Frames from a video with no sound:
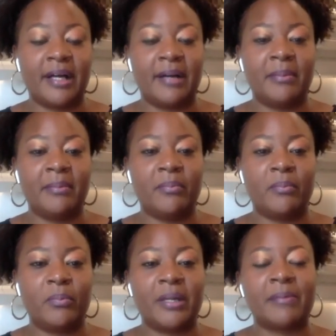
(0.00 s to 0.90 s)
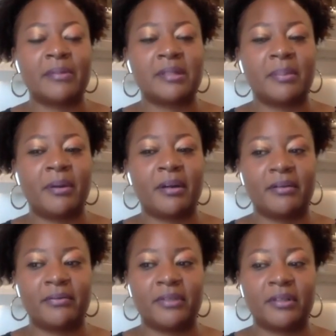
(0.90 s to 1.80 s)
Um, when I was a part
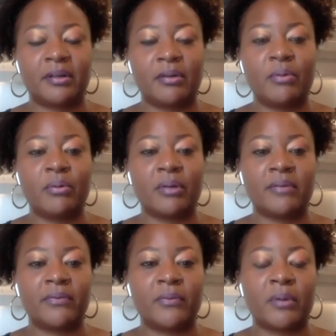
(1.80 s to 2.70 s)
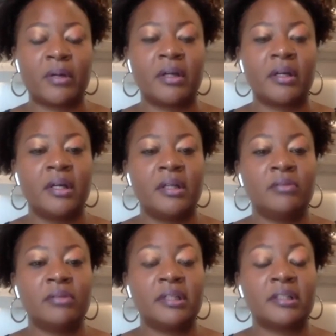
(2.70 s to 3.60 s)
of the cohort for
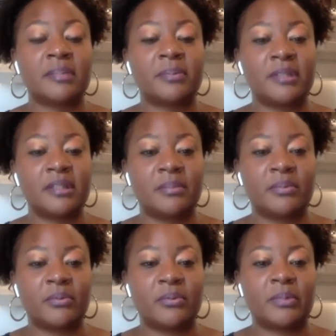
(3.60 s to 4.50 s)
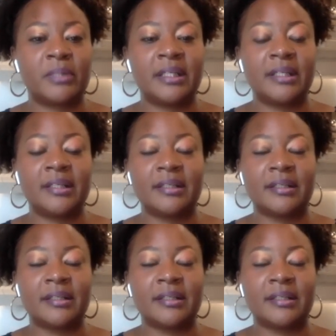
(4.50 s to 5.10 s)
New Leaders Principle, we,